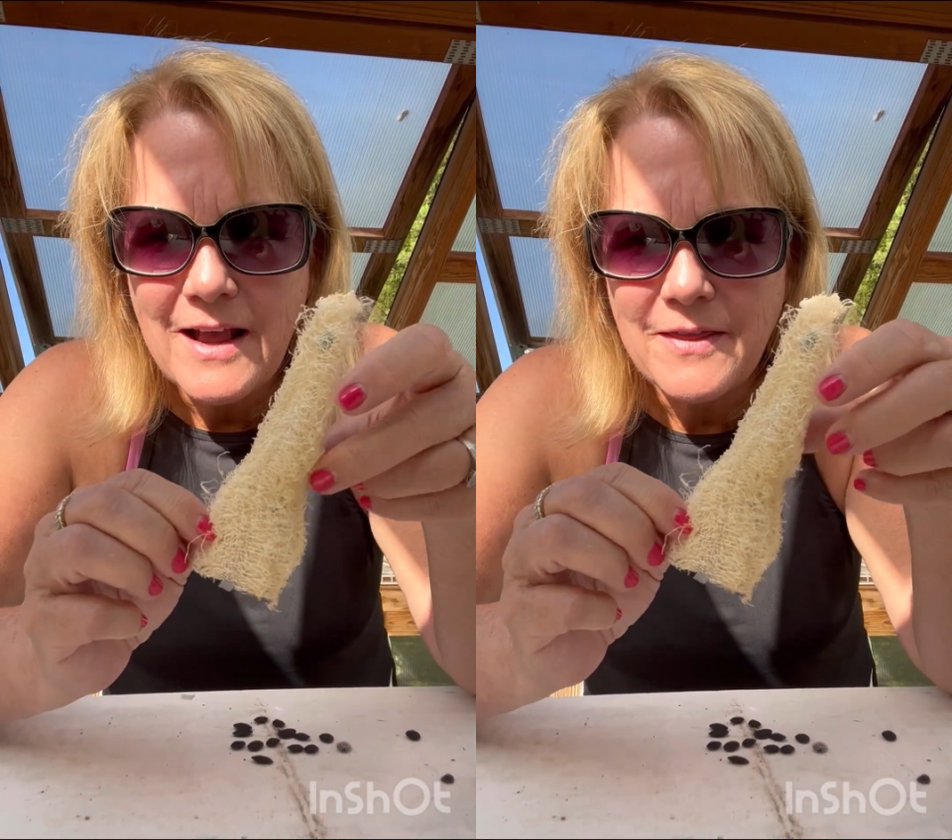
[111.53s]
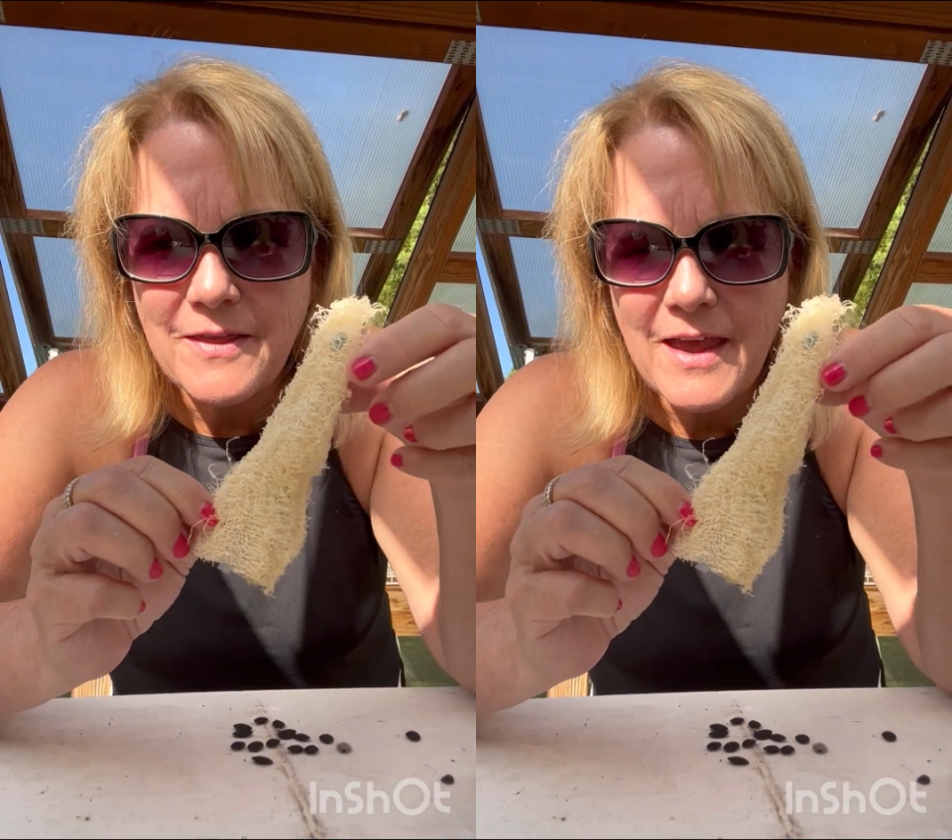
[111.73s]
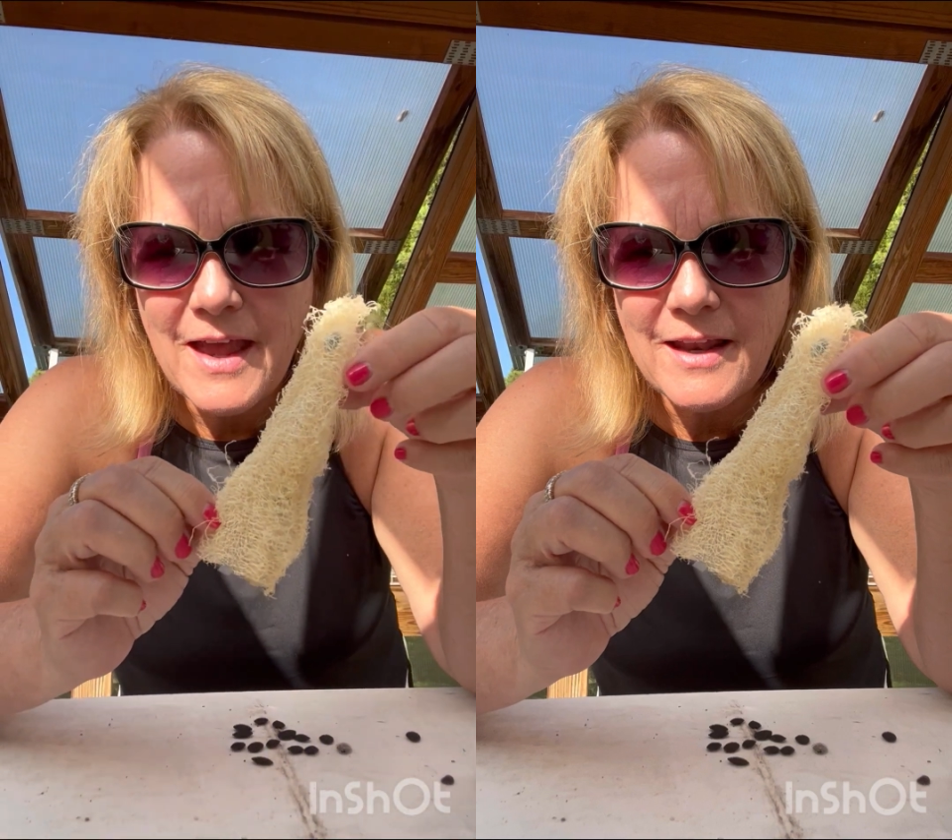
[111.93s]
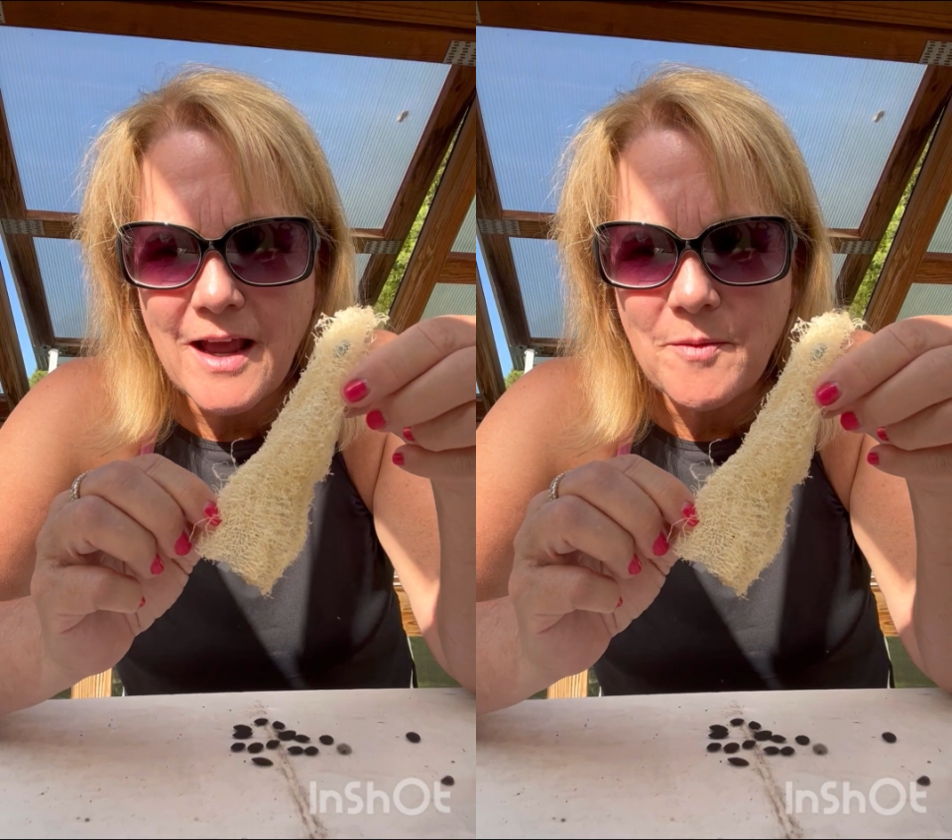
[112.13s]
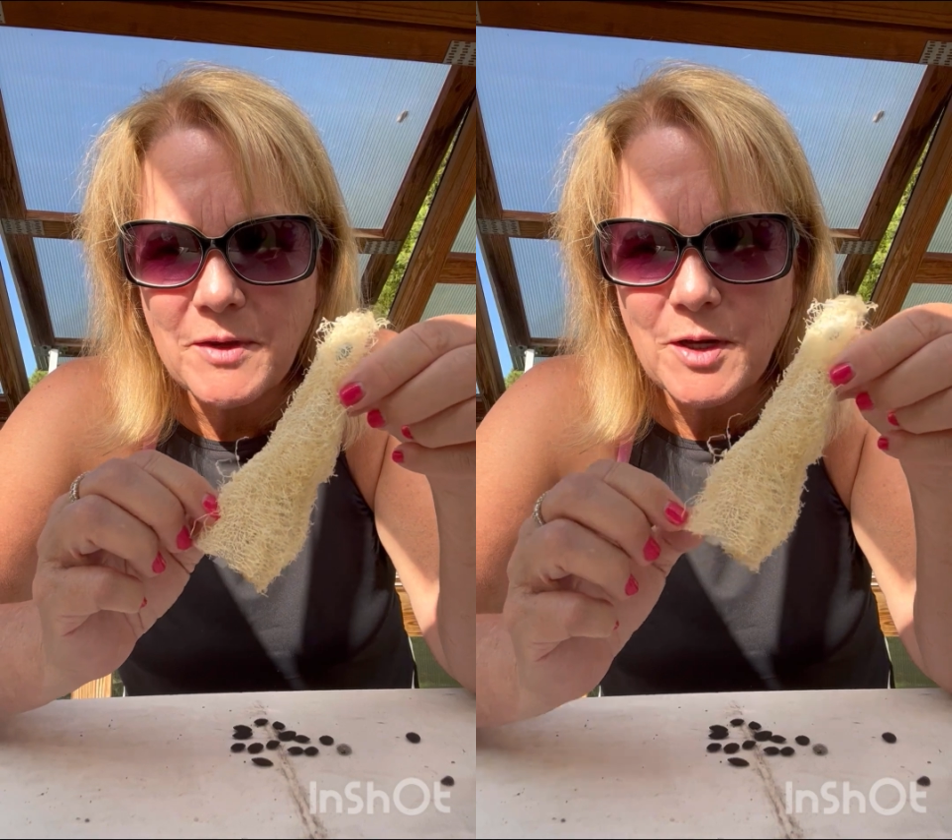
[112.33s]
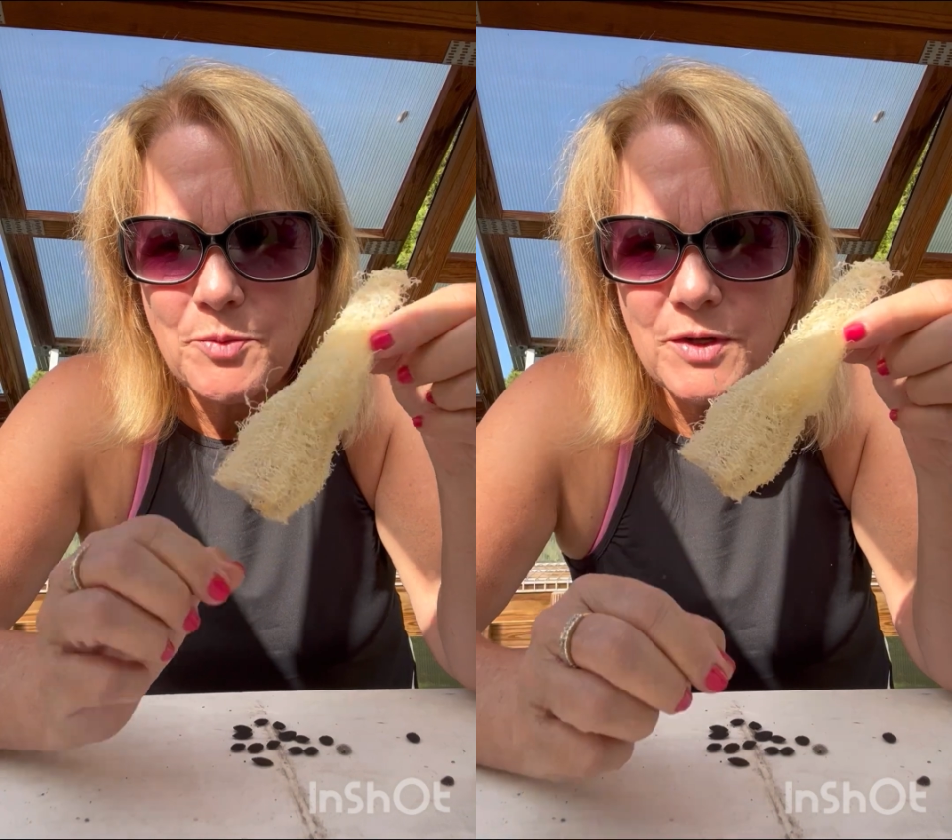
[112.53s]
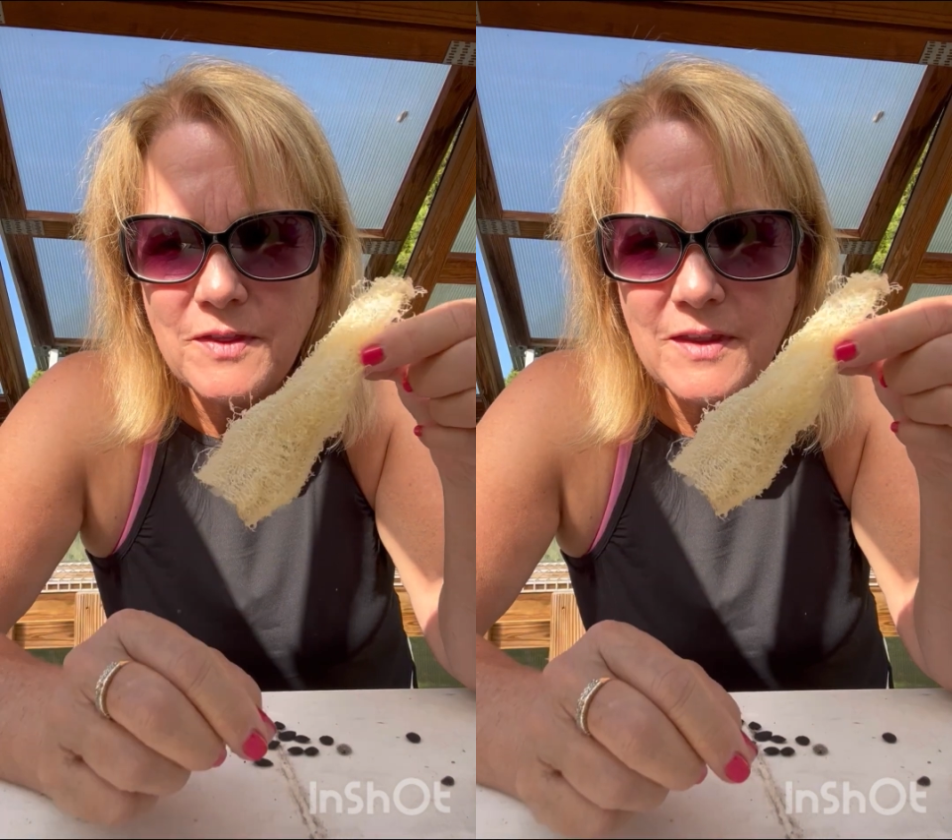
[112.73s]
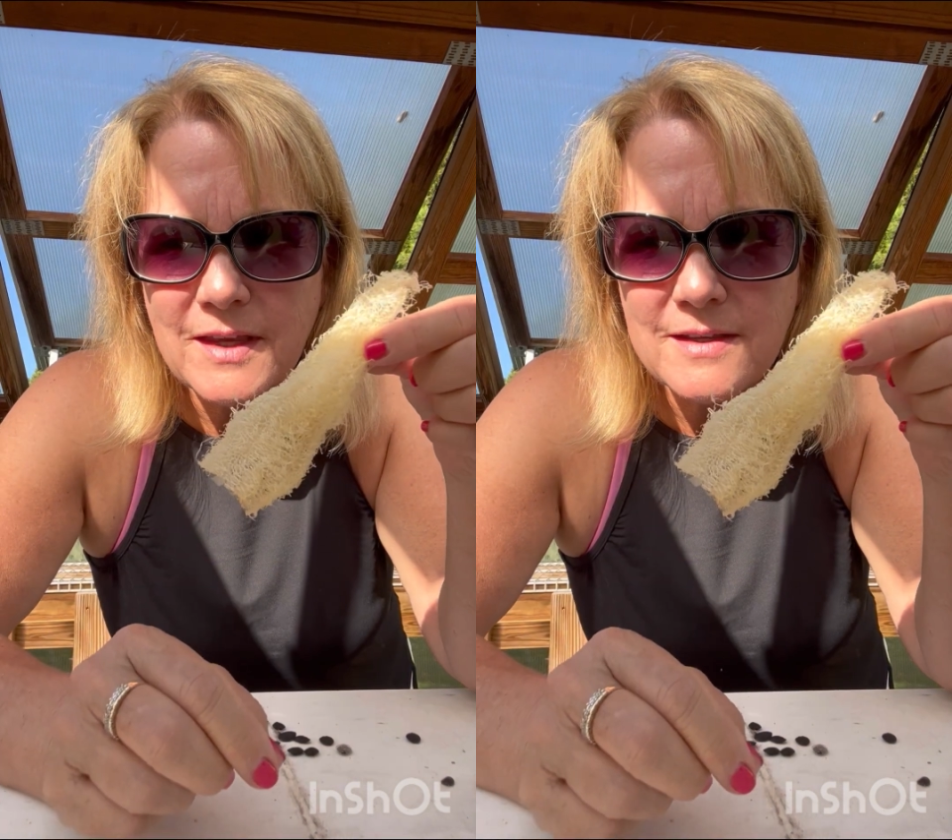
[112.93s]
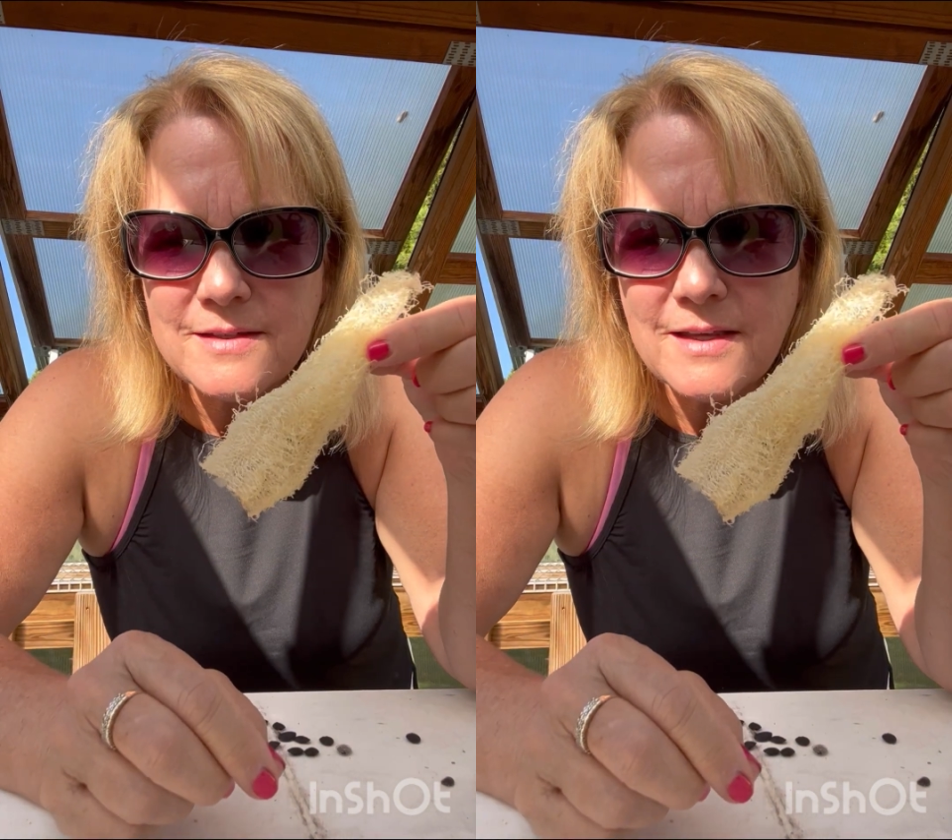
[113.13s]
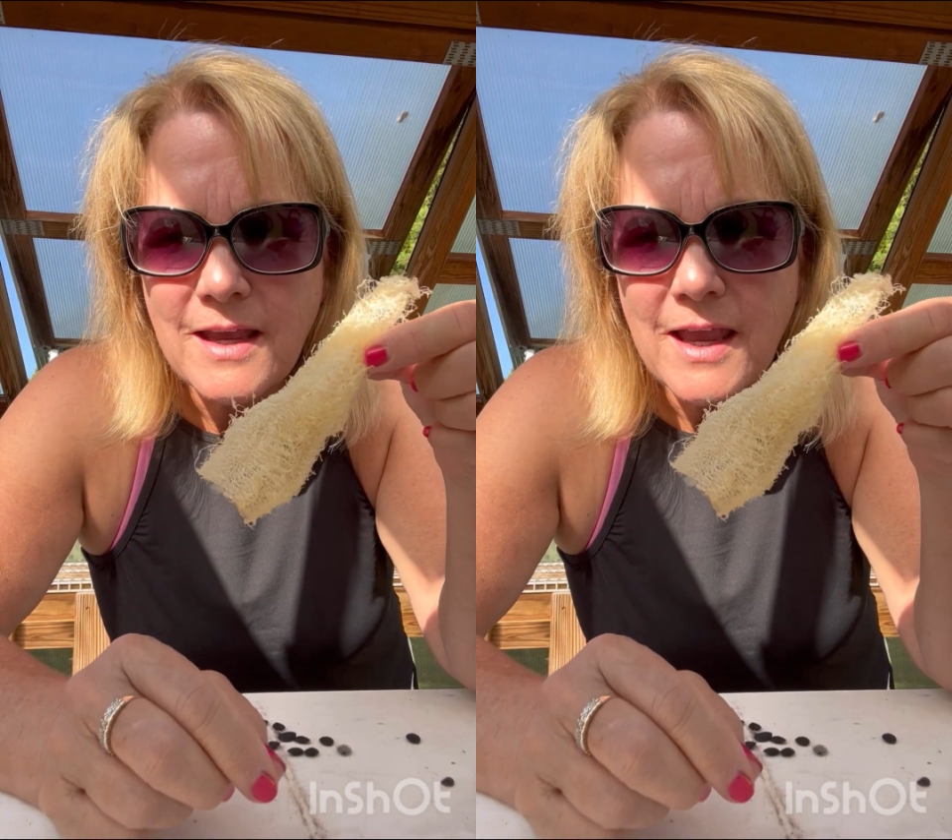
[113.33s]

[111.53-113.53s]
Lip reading: Then I'm going to put this